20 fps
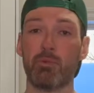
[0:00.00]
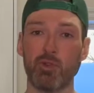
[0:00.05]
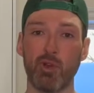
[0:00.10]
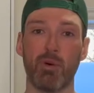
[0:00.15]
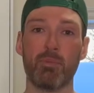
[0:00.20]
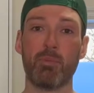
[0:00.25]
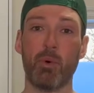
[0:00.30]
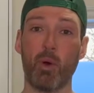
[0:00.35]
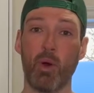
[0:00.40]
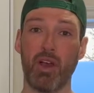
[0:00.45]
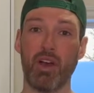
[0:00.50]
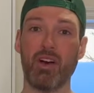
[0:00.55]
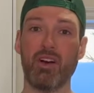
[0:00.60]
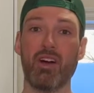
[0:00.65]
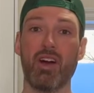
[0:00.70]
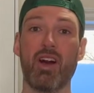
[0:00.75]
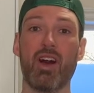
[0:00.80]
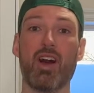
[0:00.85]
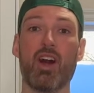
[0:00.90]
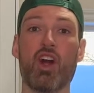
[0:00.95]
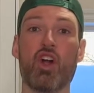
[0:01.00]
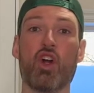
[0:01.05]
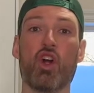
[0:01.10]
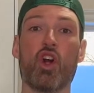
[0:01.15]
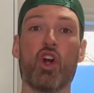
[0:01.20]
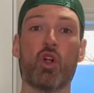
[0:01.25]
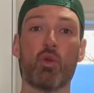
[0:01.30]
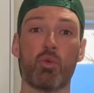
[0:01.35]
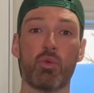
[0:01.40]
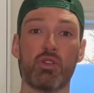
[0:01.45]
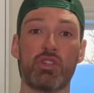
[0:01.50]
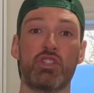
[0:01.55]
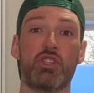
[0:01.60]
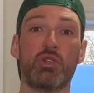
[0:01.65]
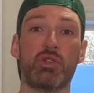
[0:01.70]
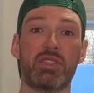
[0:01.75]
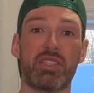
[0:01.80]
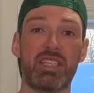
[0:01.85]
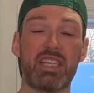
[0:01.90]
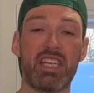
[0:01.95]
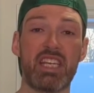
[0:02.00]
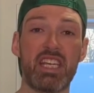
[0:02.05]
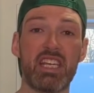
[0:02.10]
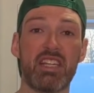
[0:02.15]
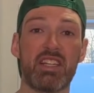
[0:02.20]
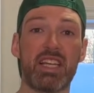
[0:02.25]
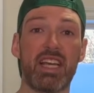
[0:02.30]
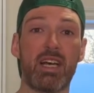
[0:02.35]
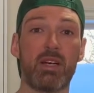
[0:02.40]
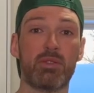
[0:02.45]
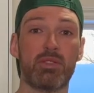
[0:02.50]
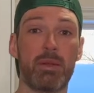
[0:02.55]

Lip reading: to a boil. Reduce the heat down